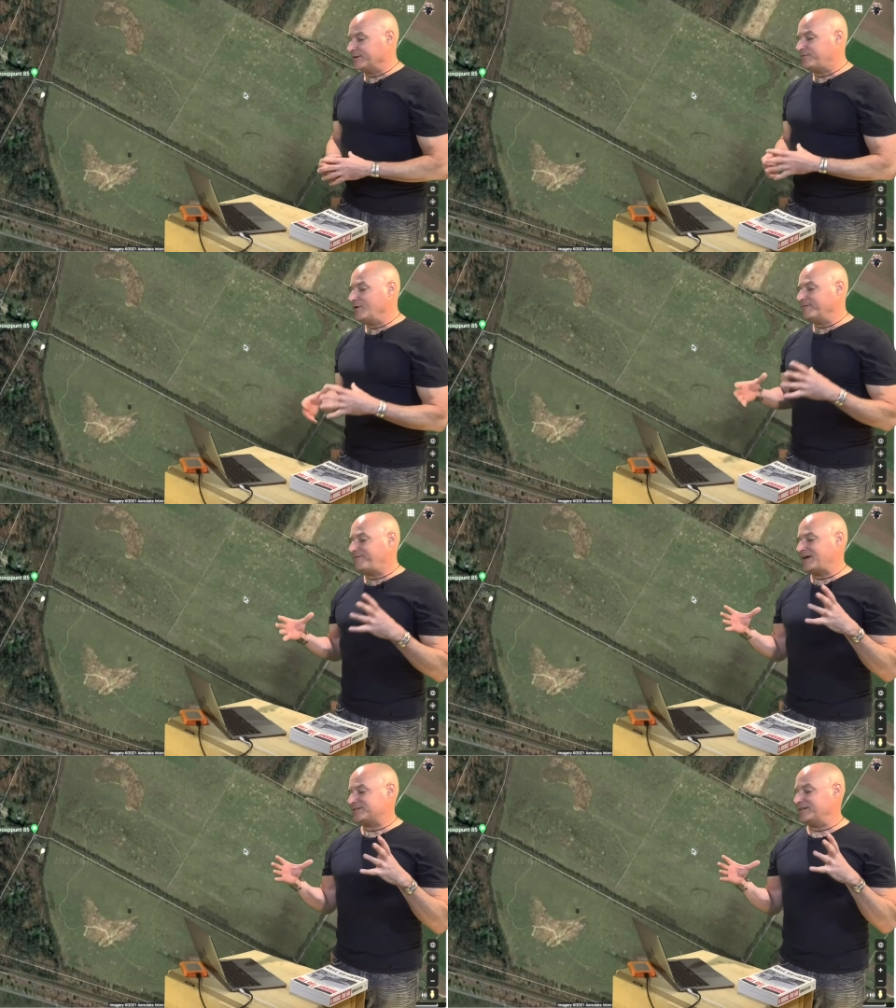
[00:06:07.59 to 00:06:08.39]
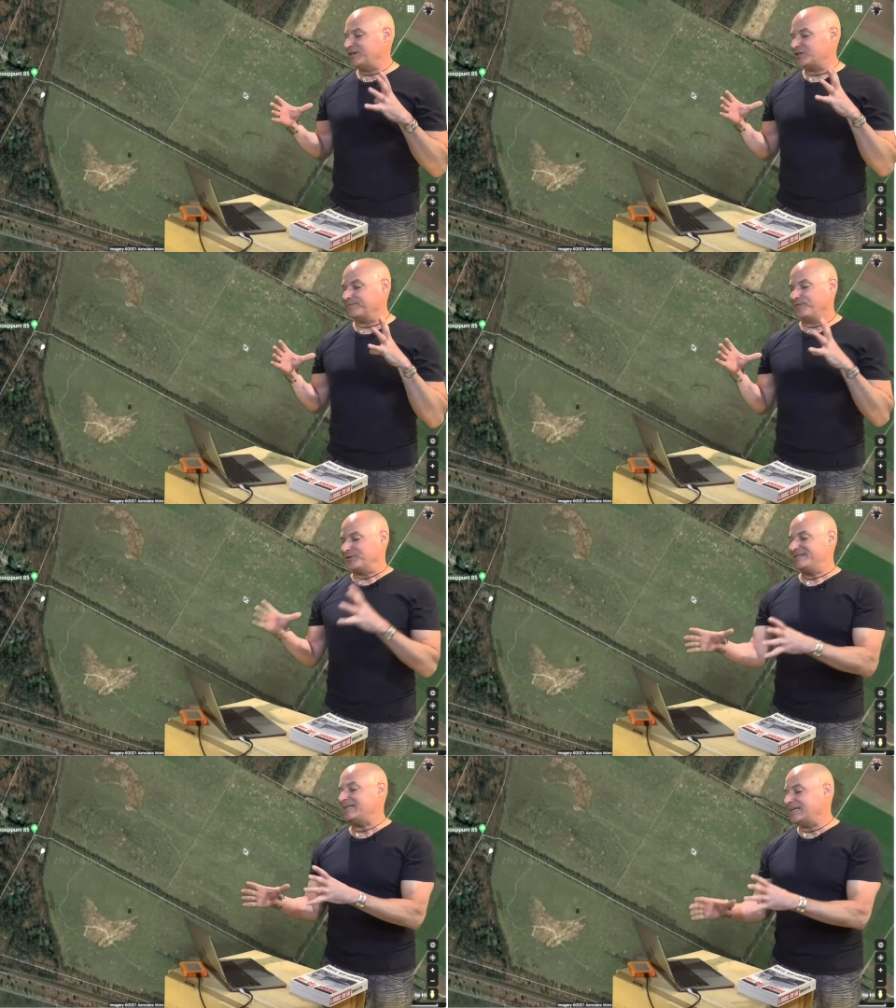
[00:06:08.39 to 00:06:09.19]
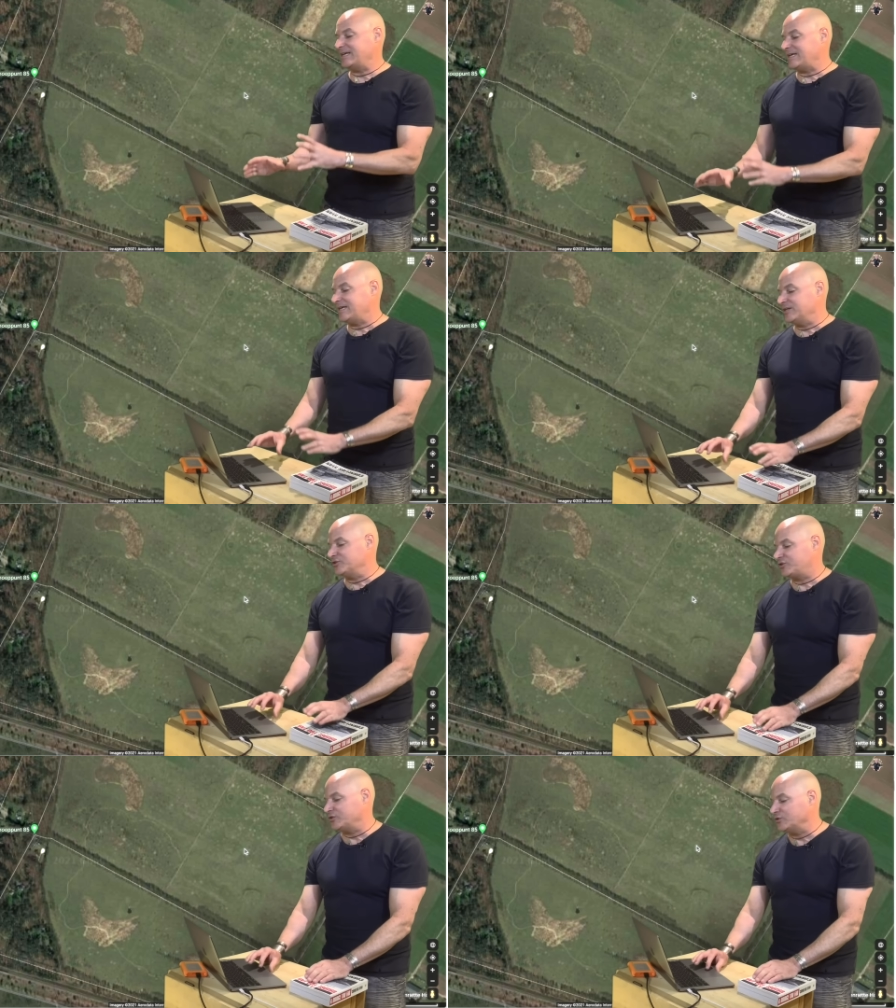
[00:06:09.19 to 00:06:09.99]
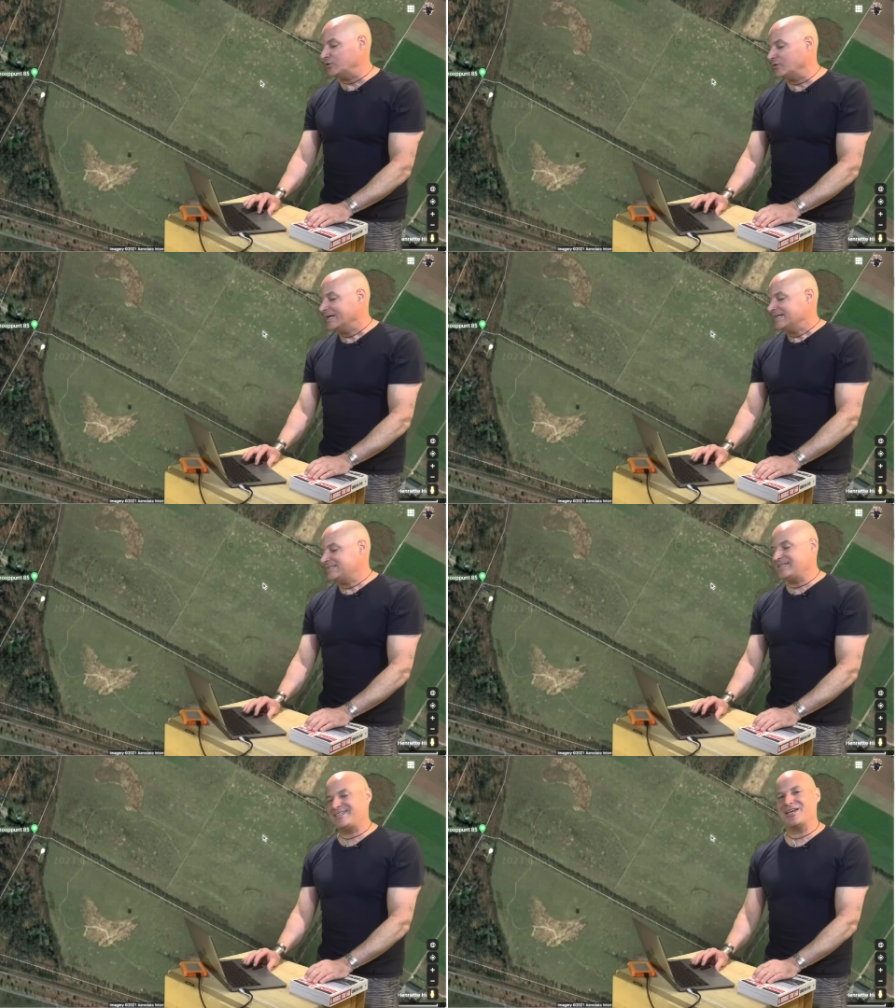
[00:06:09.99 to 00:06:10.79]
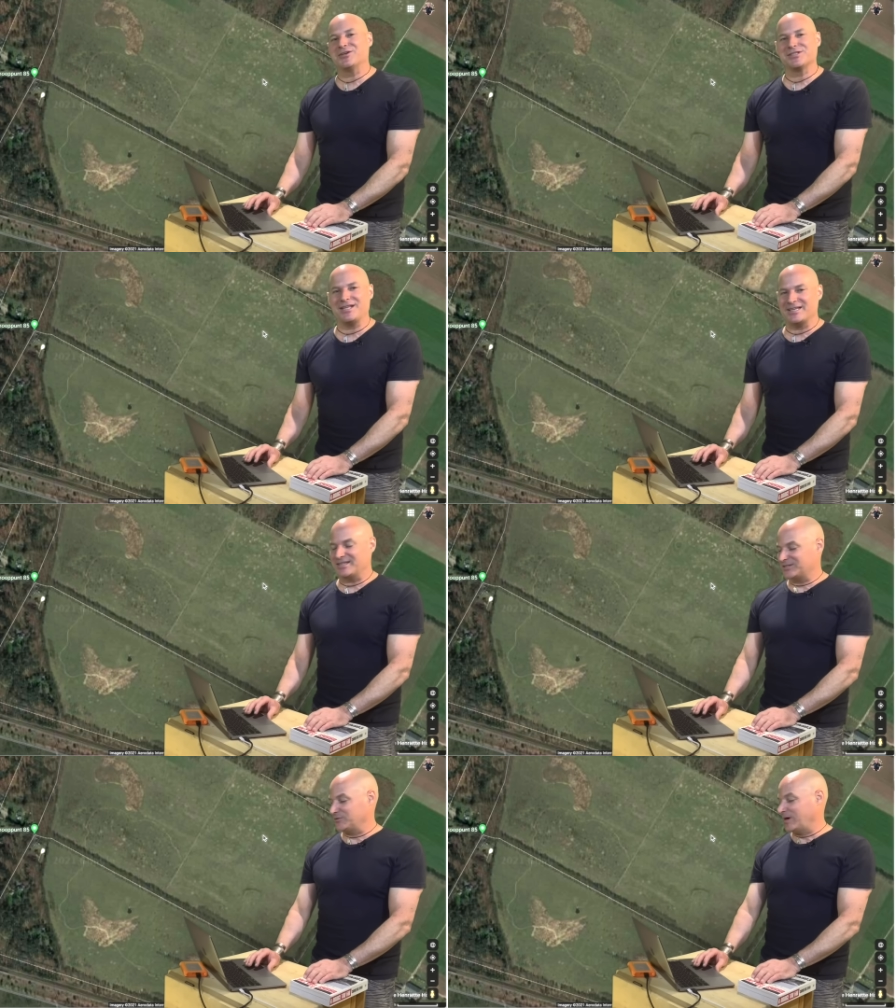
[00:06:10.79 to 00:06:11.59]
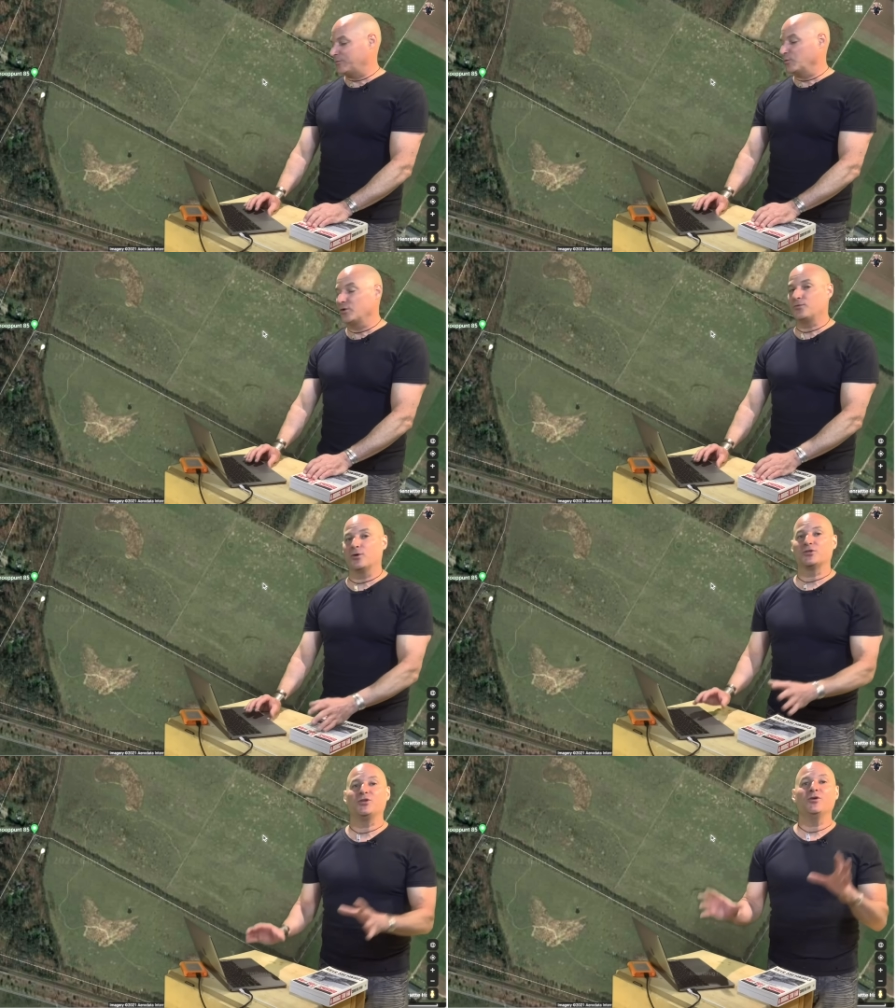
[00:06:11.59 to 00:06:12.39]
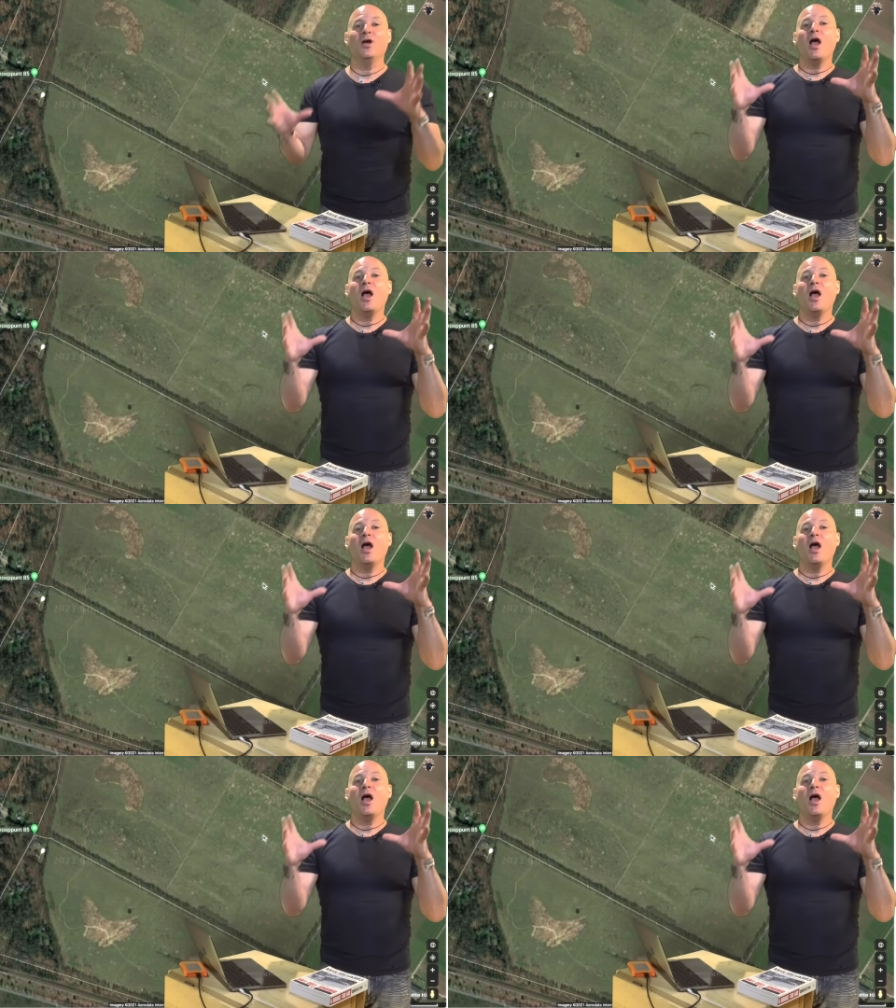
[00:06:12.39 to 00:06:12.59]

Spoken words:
if you have a fascination for digging into details like this around World War II,